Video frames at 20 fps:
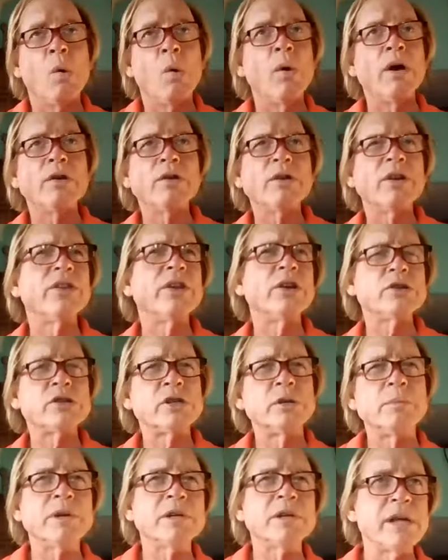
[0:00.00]
Well, there's
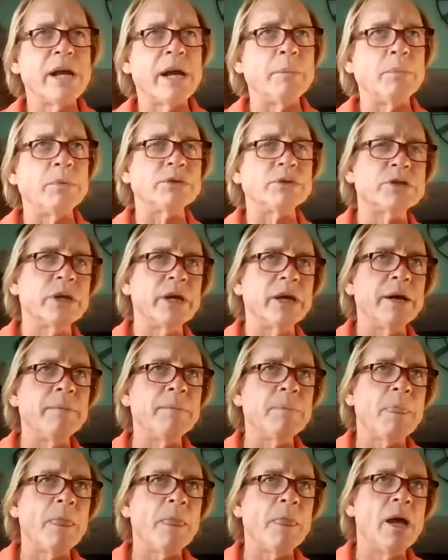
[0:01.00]
some examples. Say
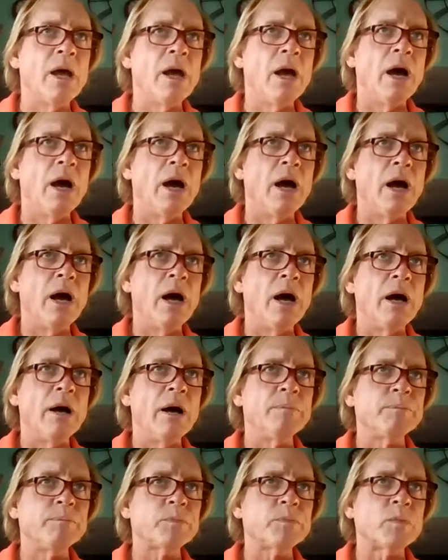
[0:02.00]

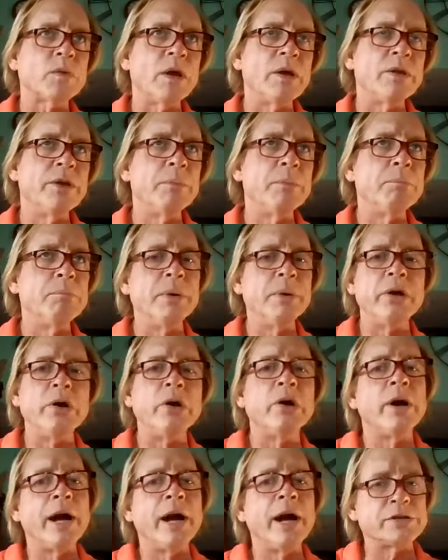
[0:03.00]
the
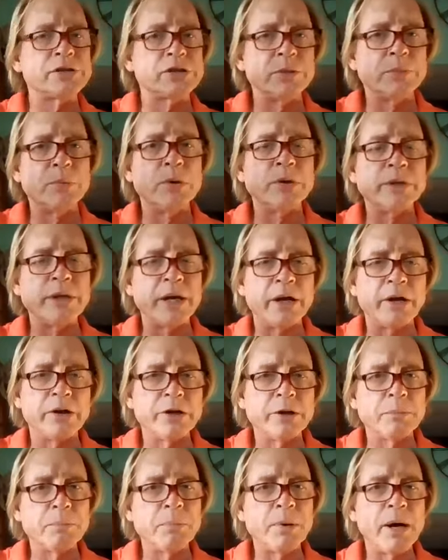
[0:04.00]
bidder has to put down a
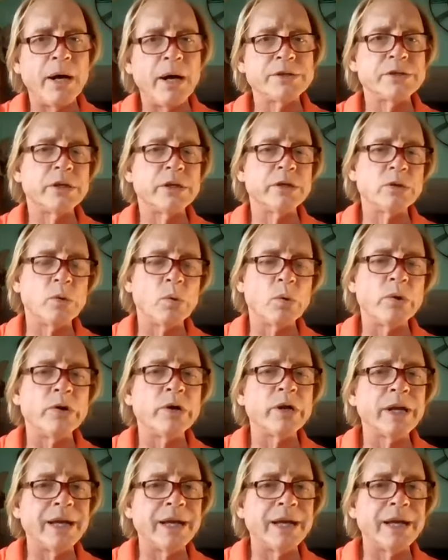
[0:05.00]
deposit in order to